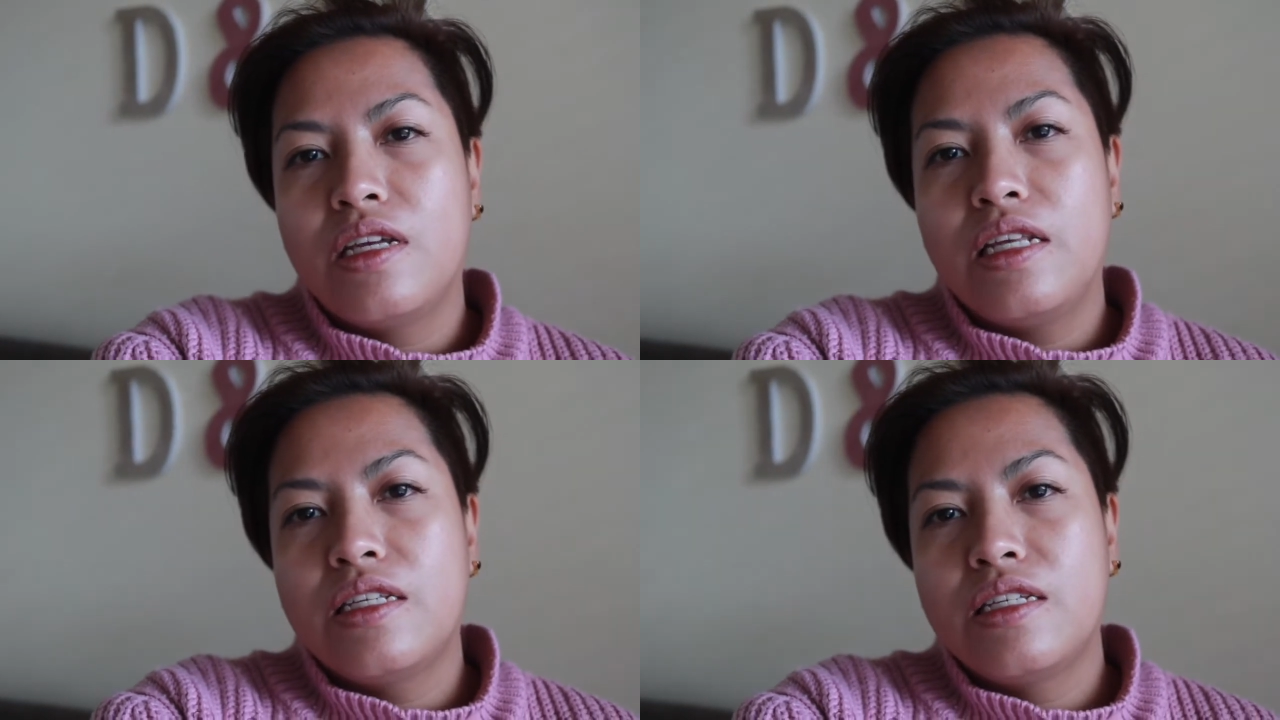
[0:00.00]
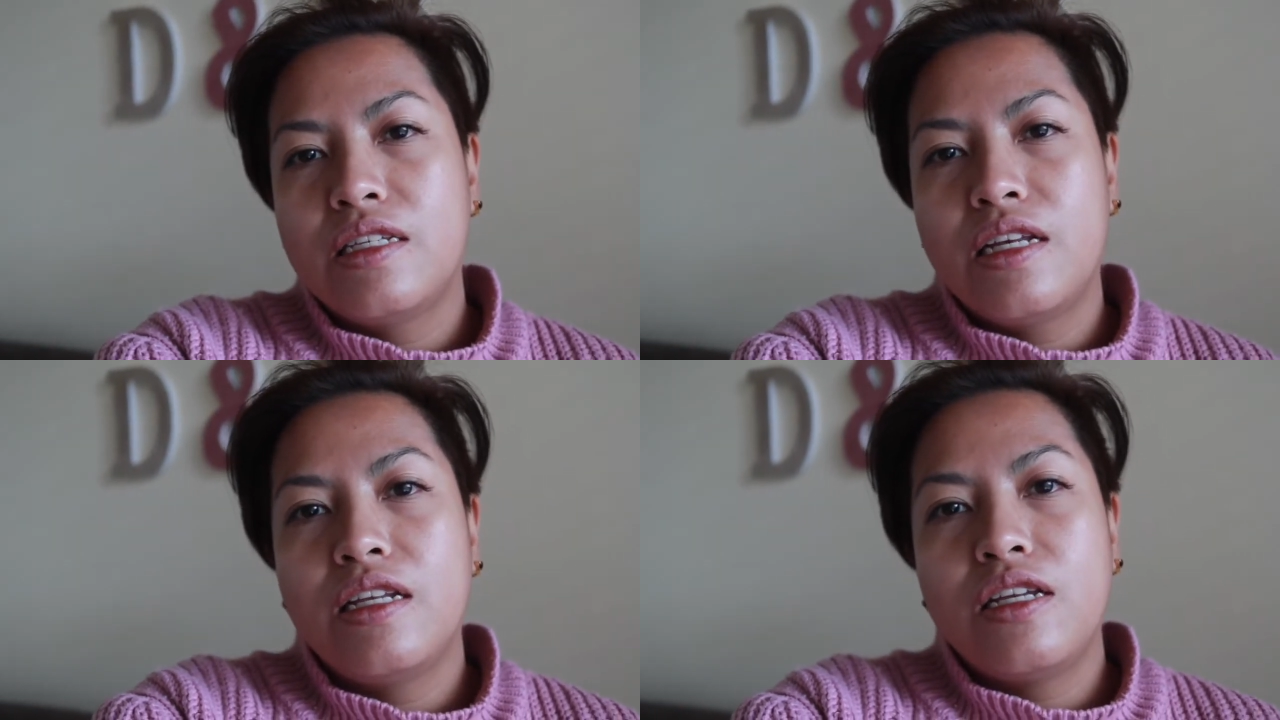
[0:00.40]
in
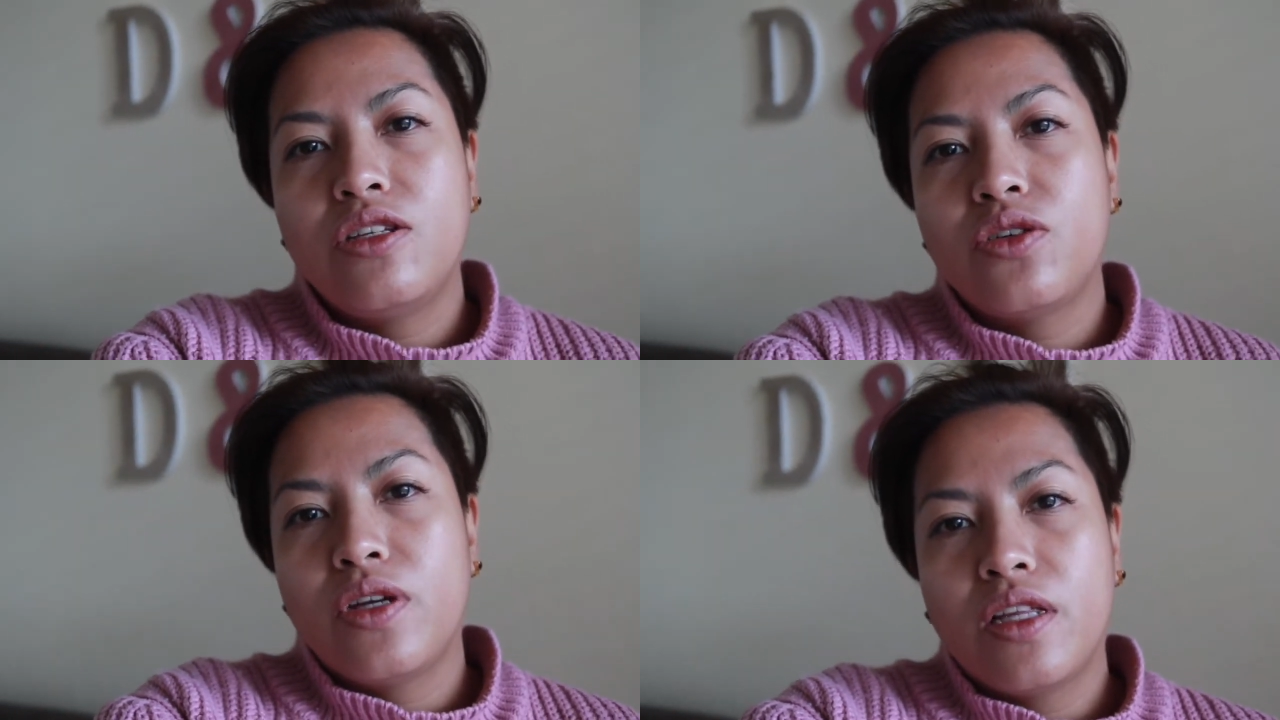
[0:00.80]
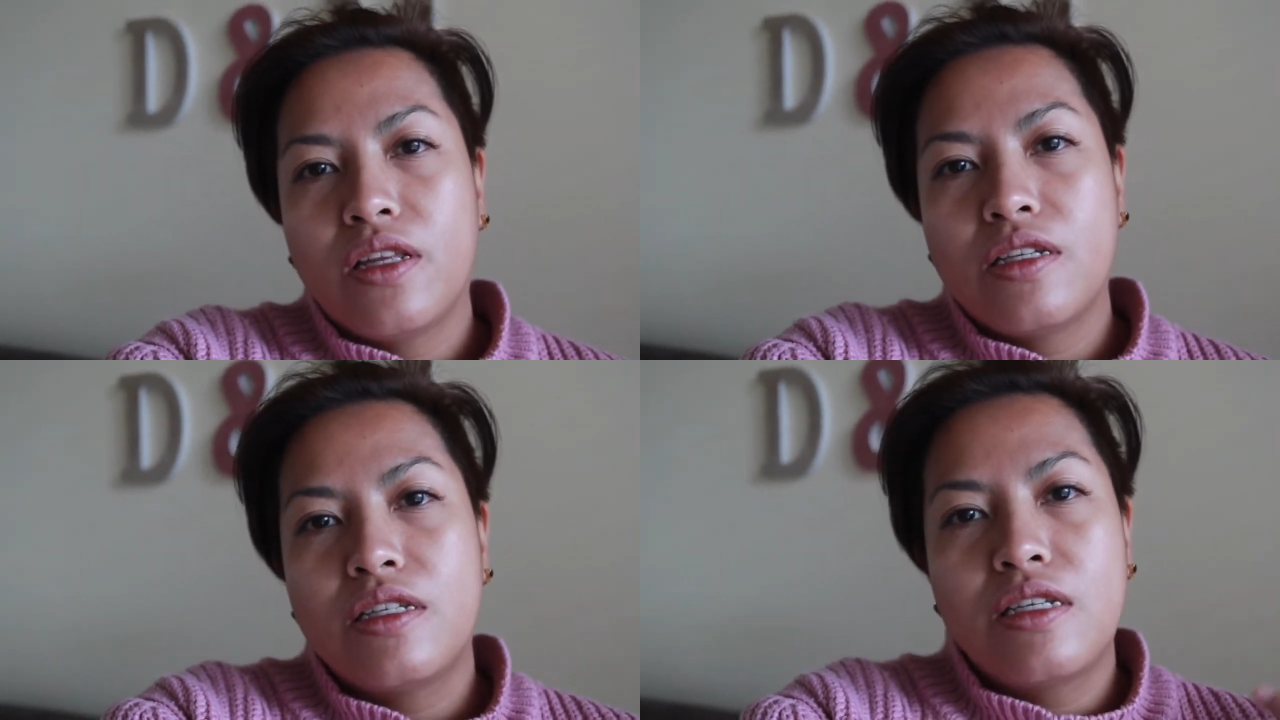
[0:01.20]
Sydney
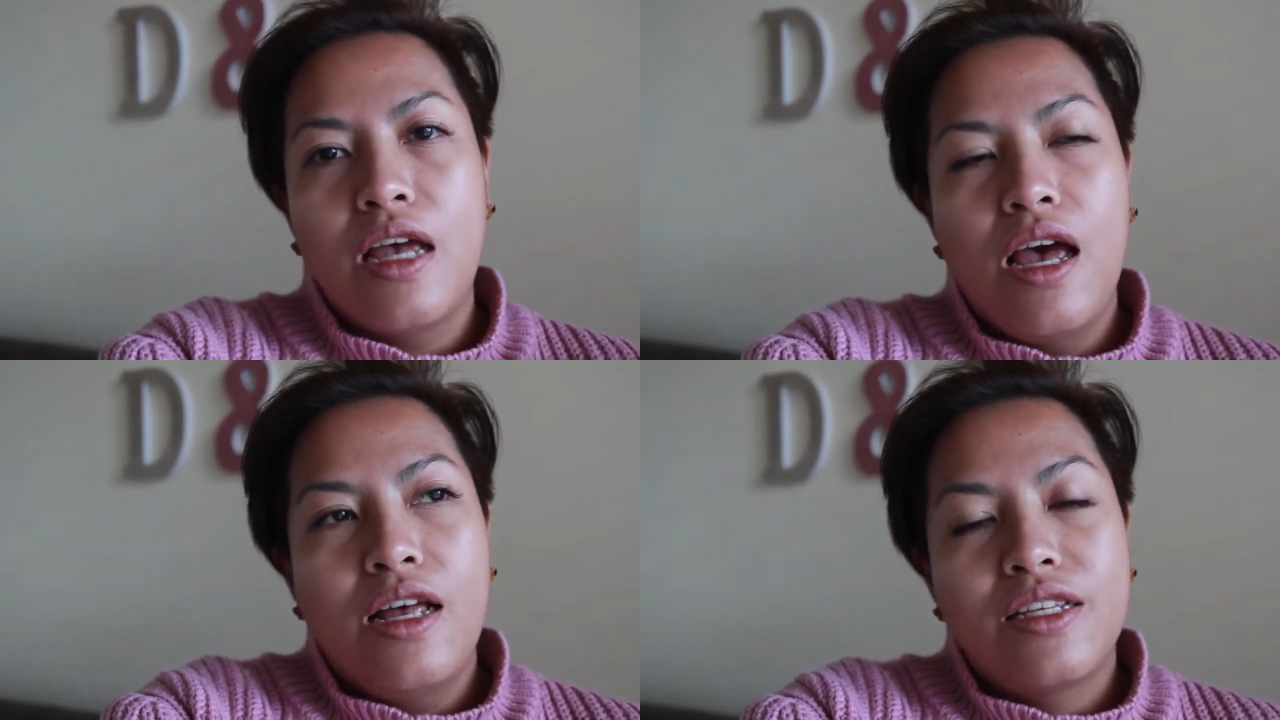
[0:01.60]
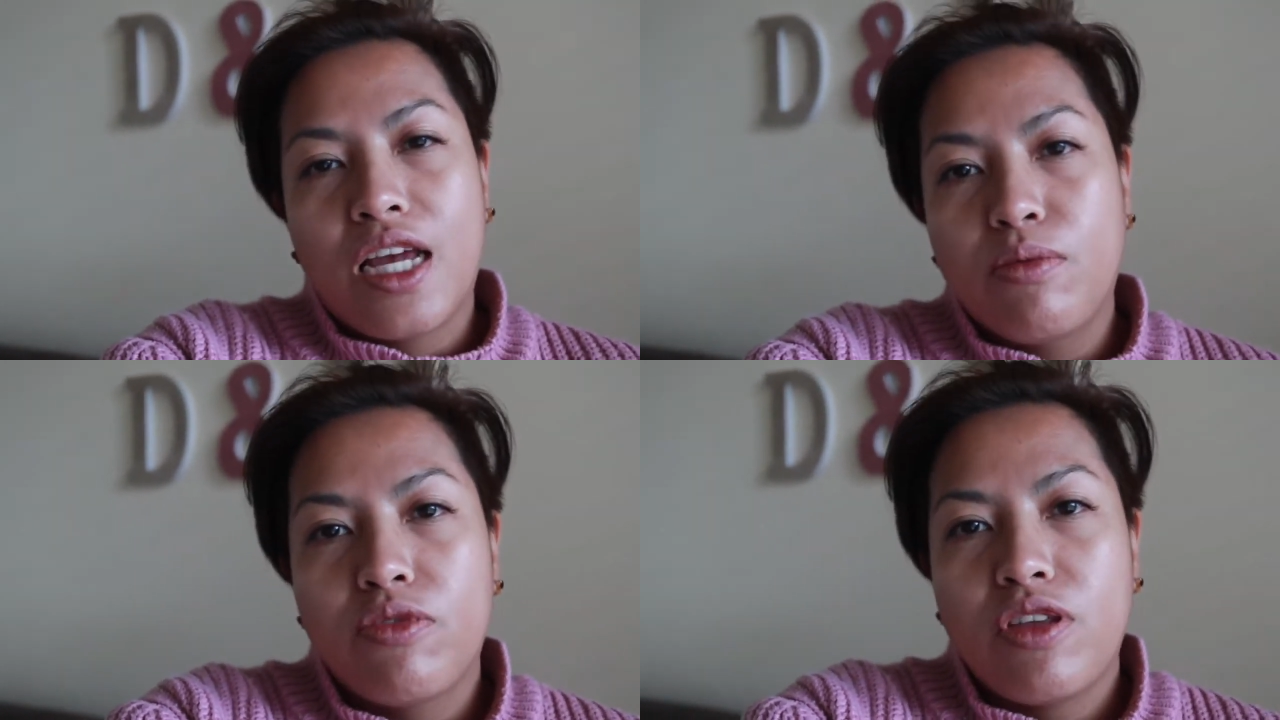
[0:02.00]
during this
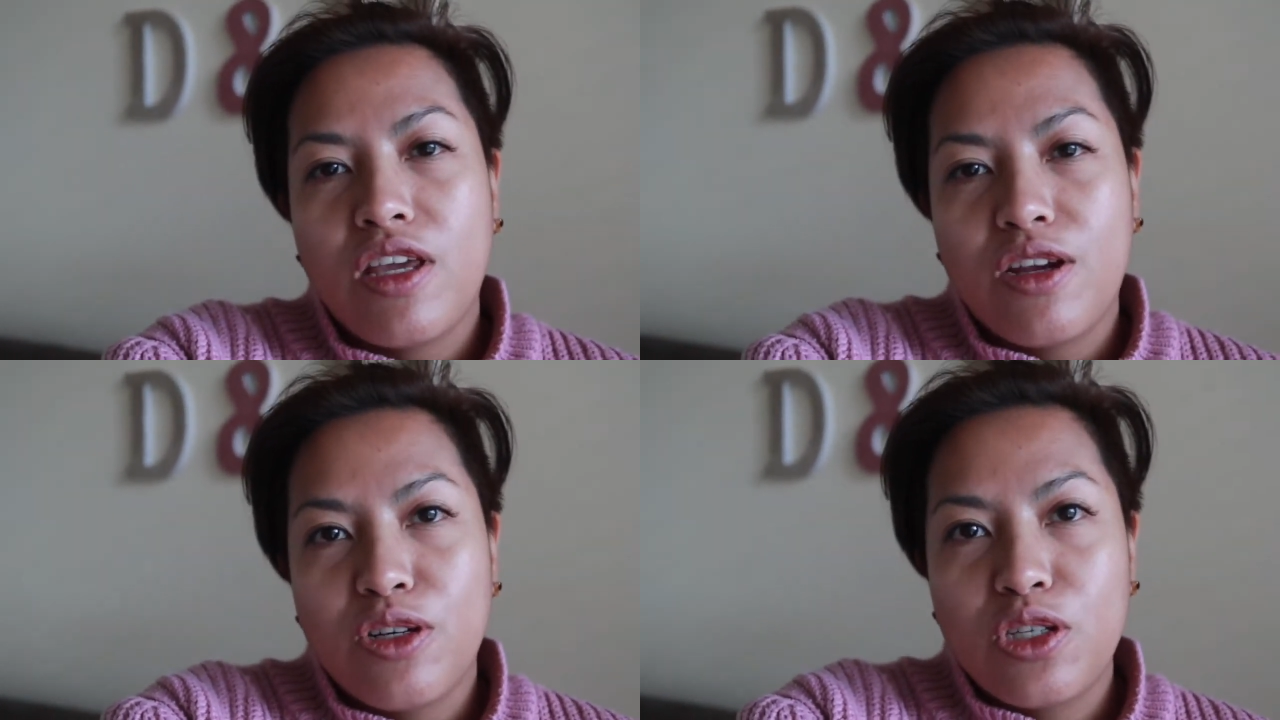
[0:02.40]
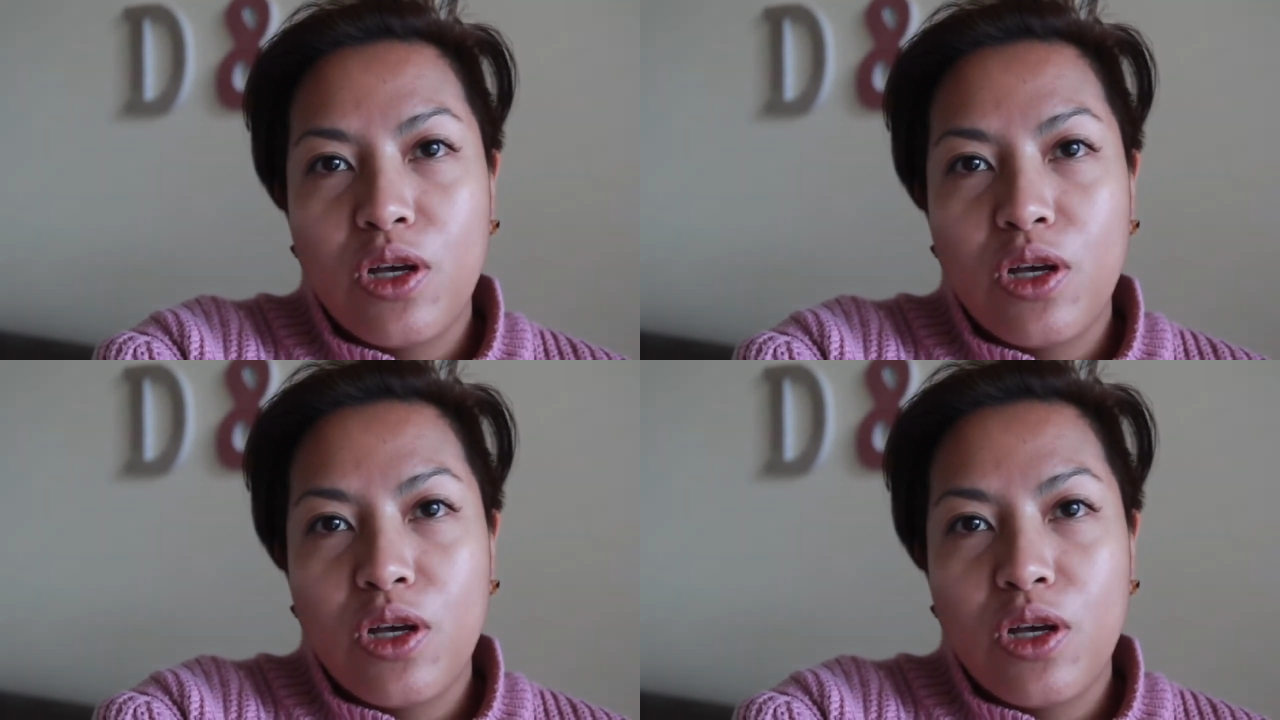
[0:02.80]
time of the year.